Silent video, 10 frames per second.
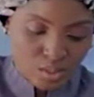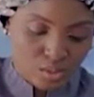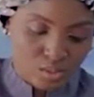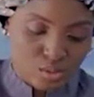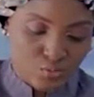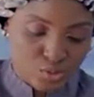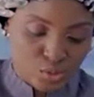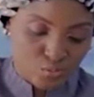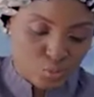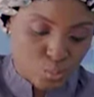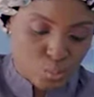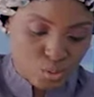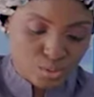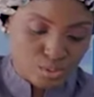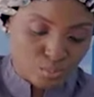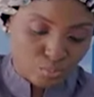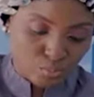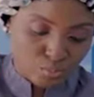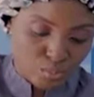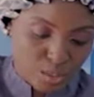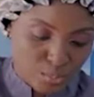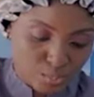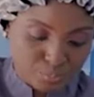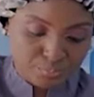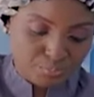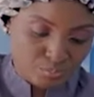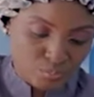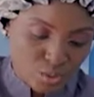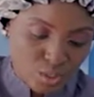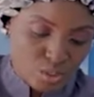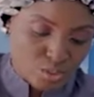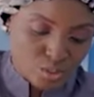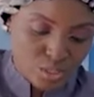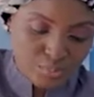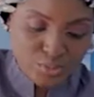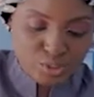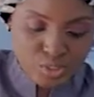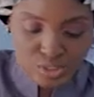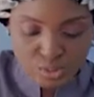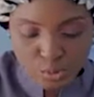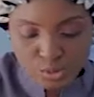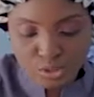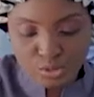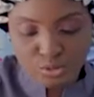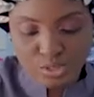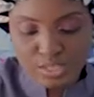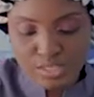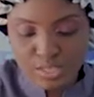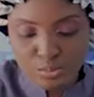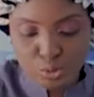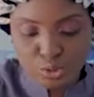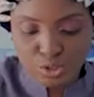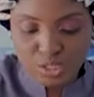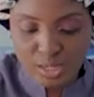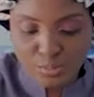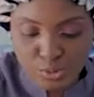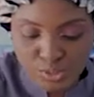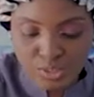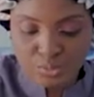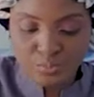surface of your work table. So let me just continue. You can see the motion that I'm using,